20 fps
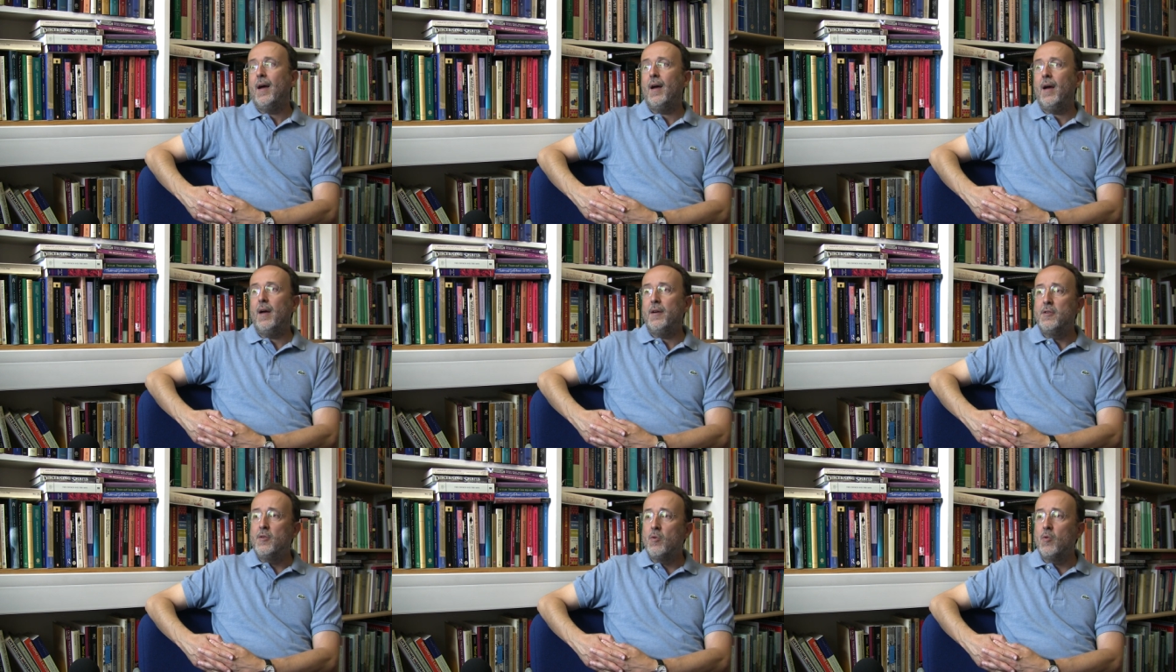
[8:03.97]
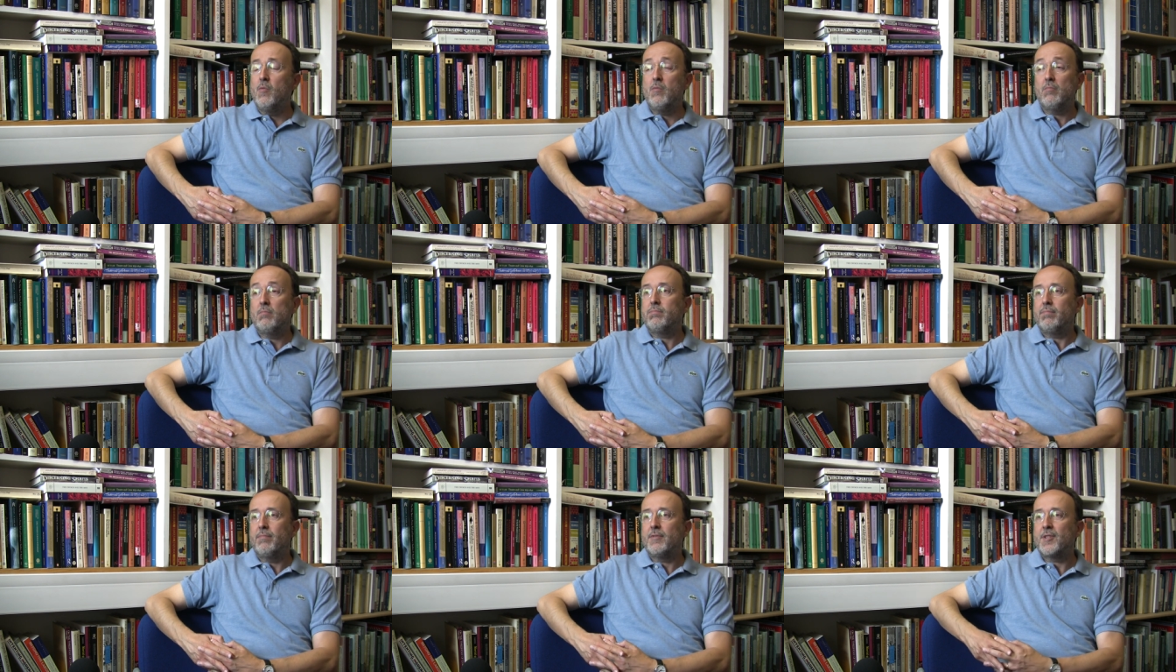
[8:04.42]
a new
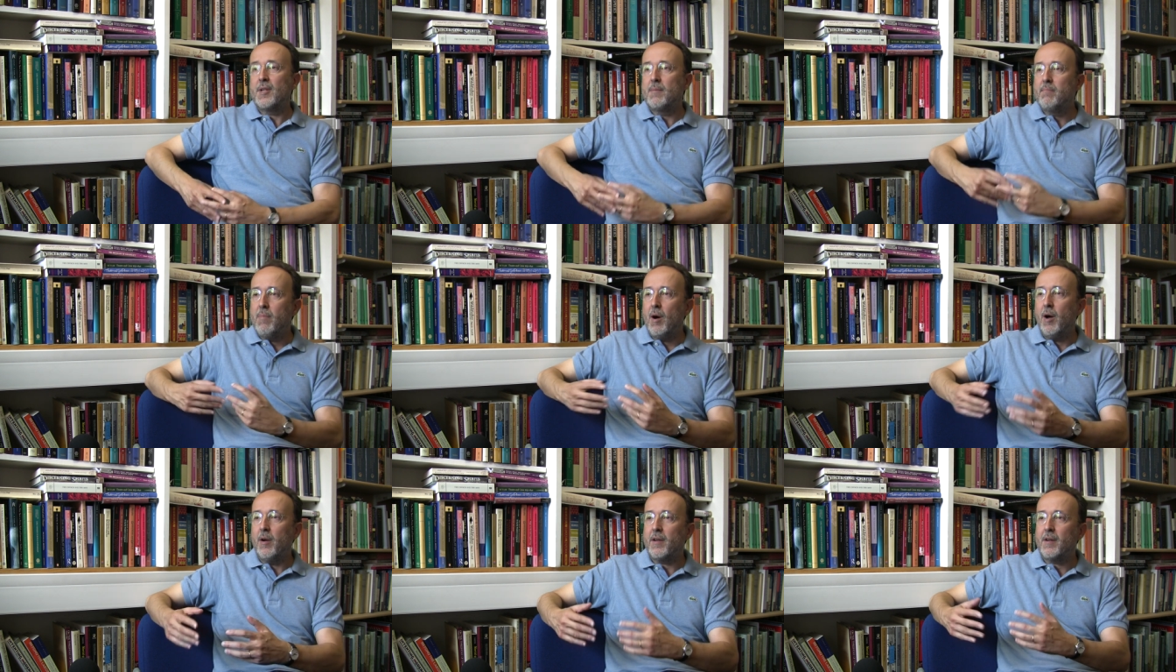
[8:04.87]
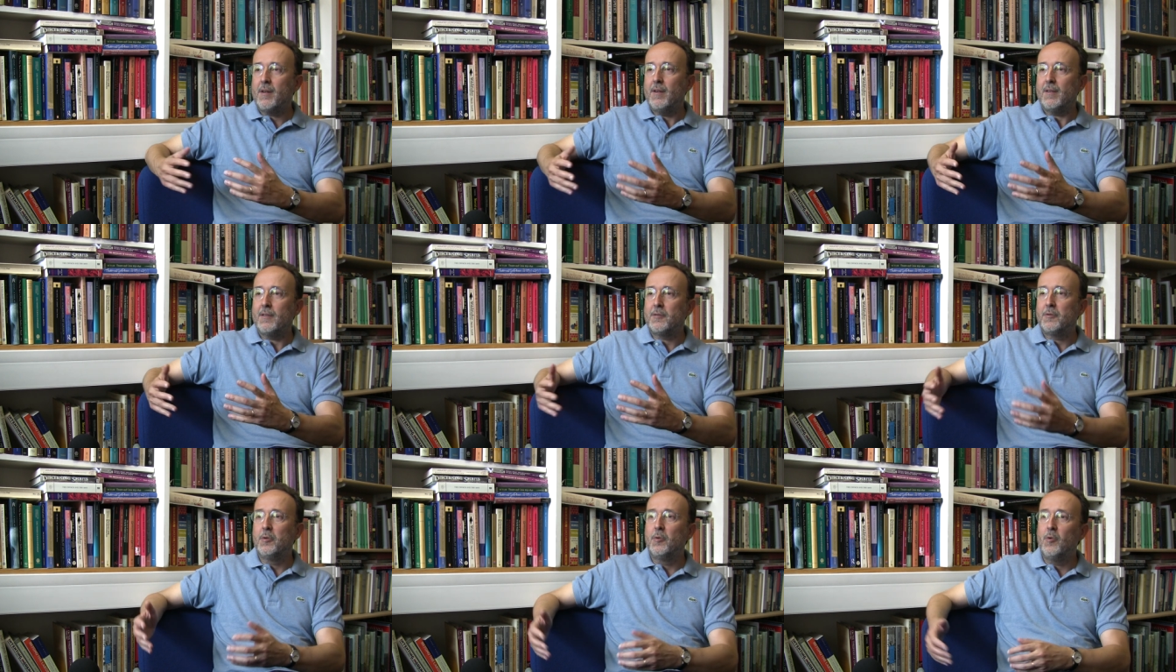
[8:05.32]

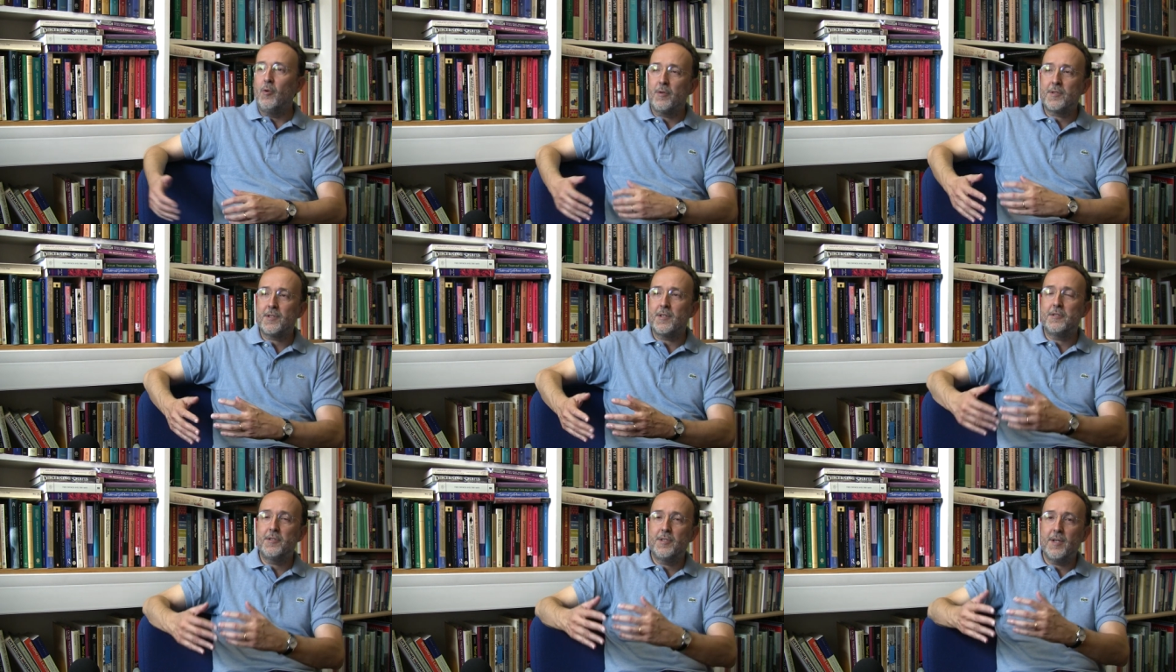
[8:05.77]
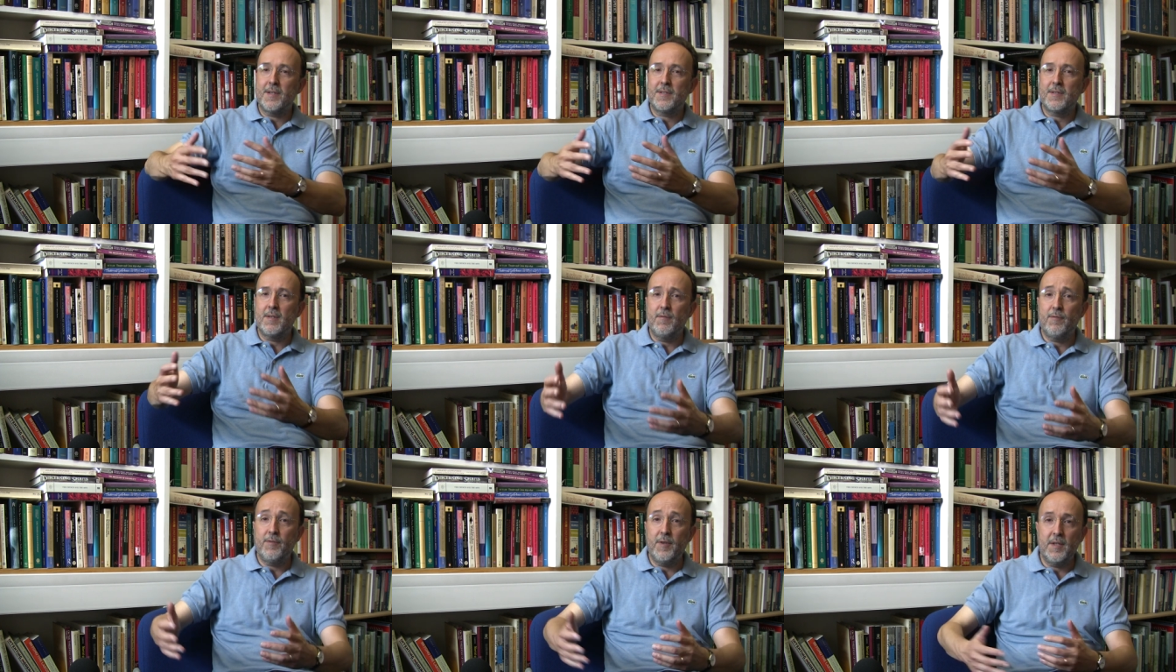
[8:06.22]
symbolical tools such
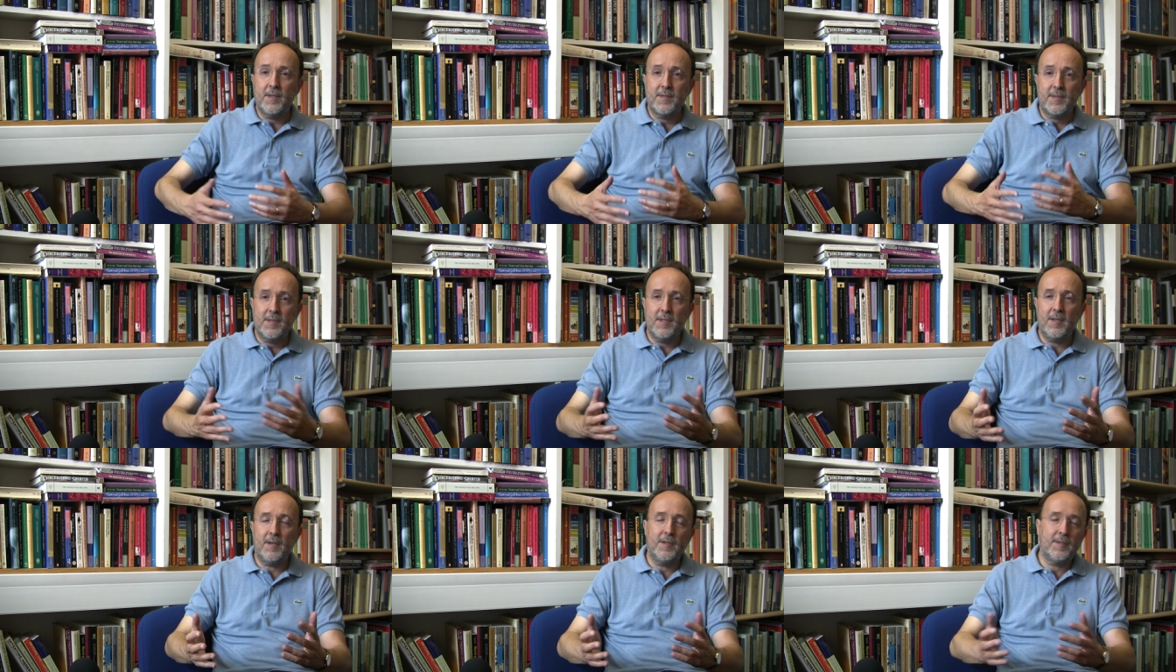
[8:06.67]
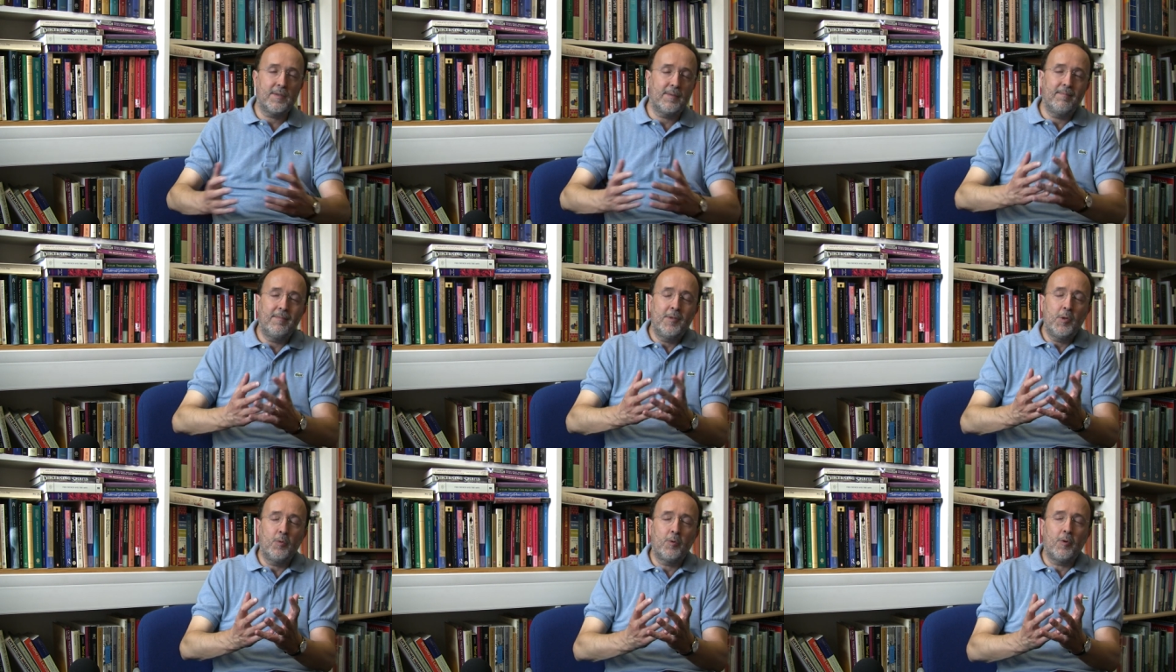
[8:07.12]
as infinite series,
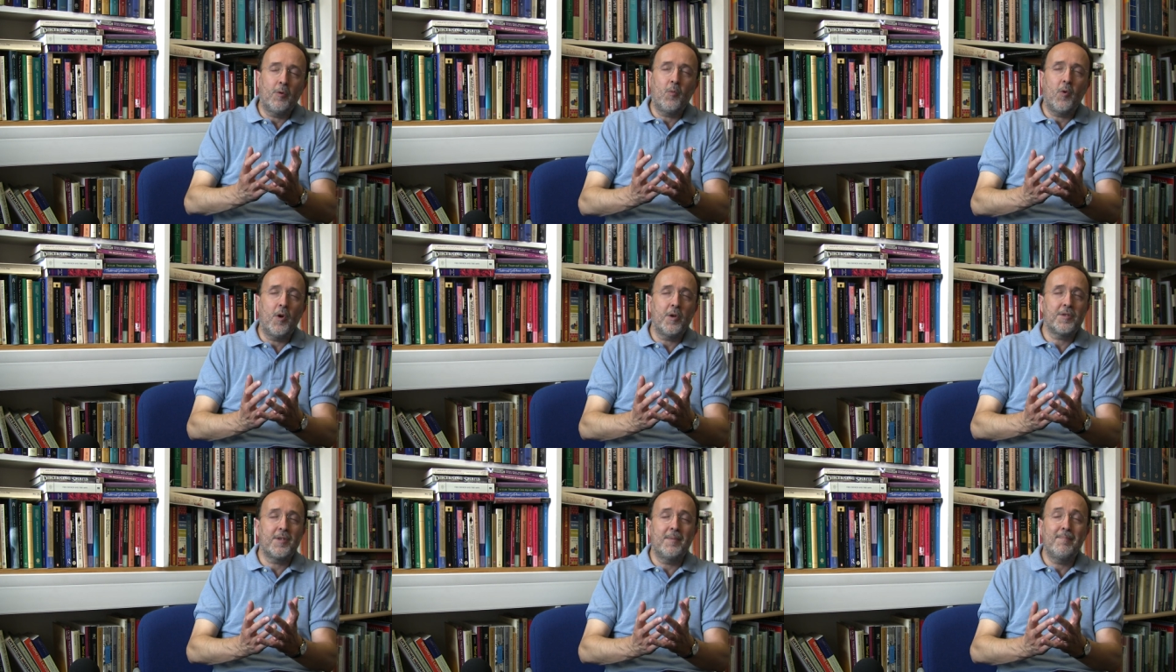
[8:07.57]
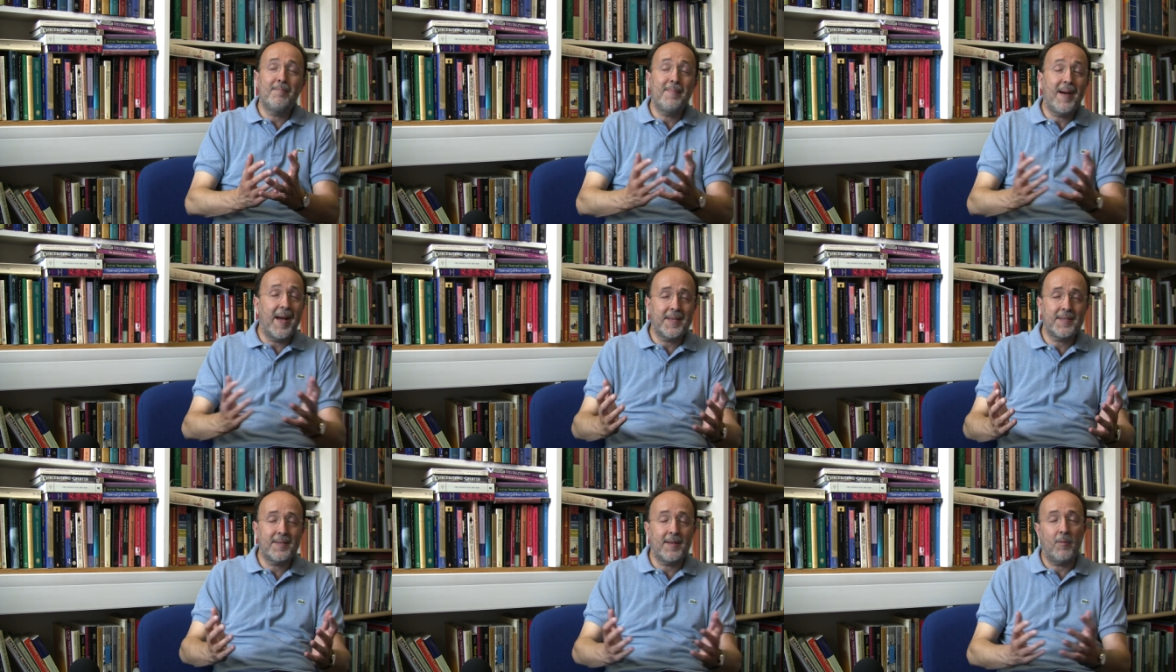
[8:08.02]
Newton was a
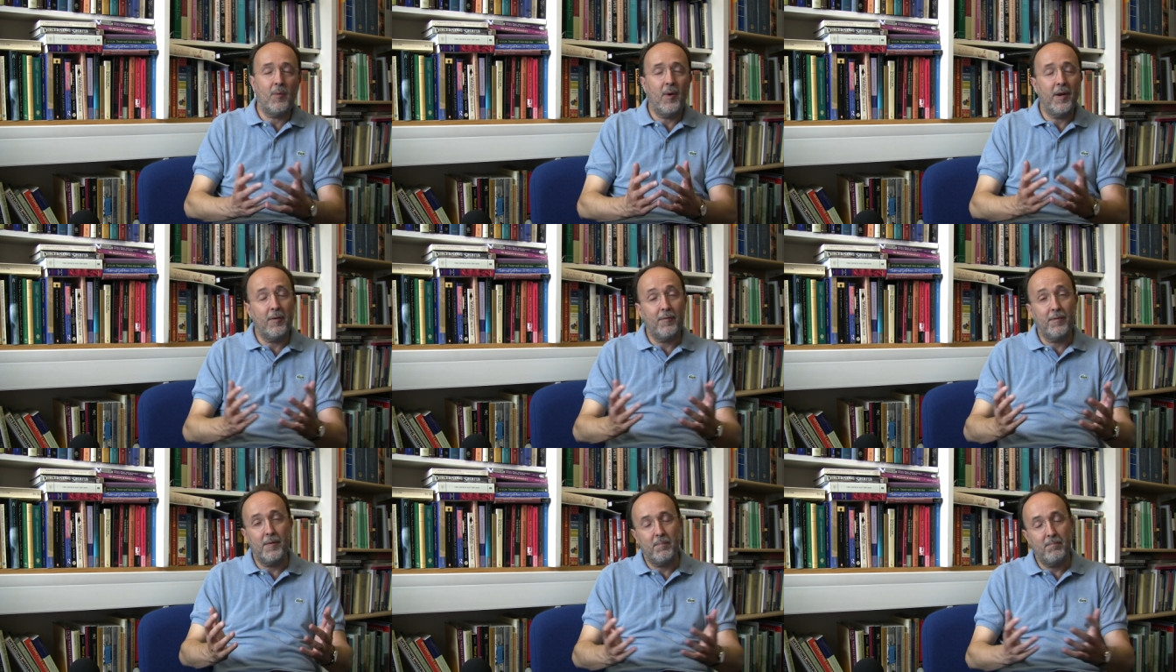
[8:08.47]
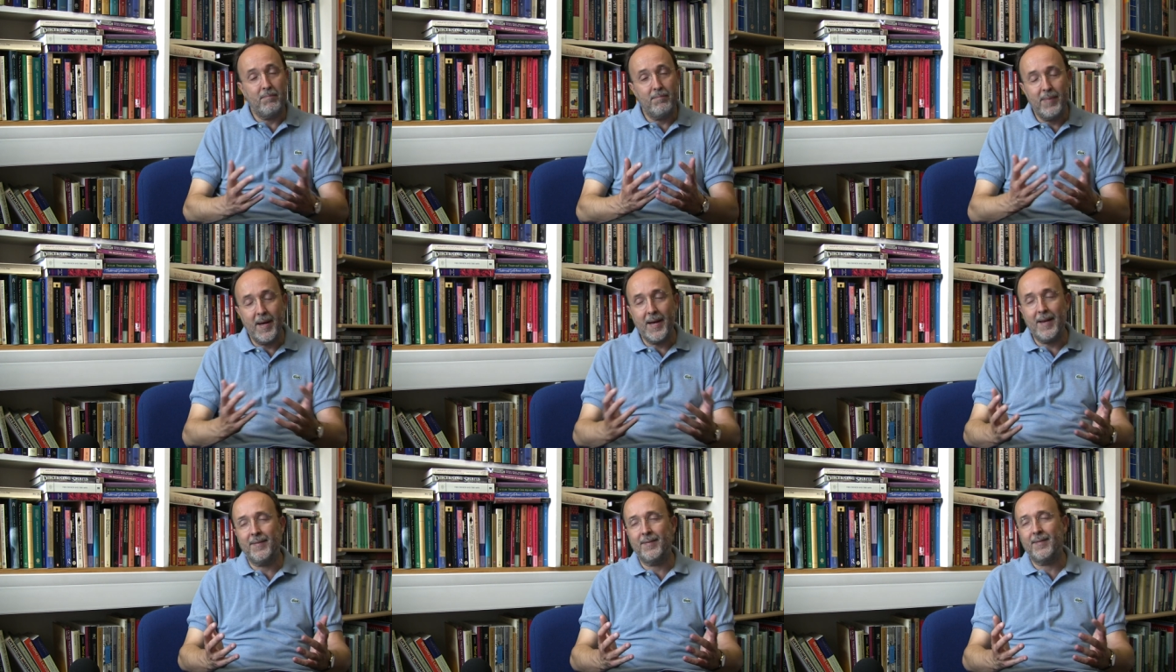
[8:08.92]
master, one of the
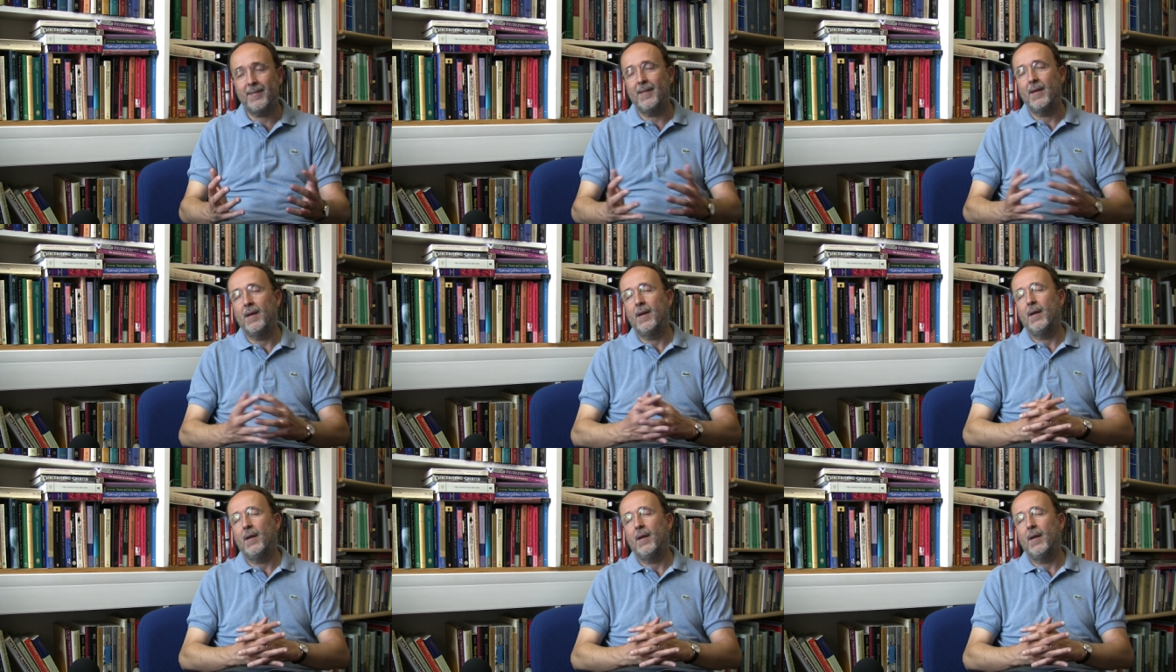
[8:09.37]
best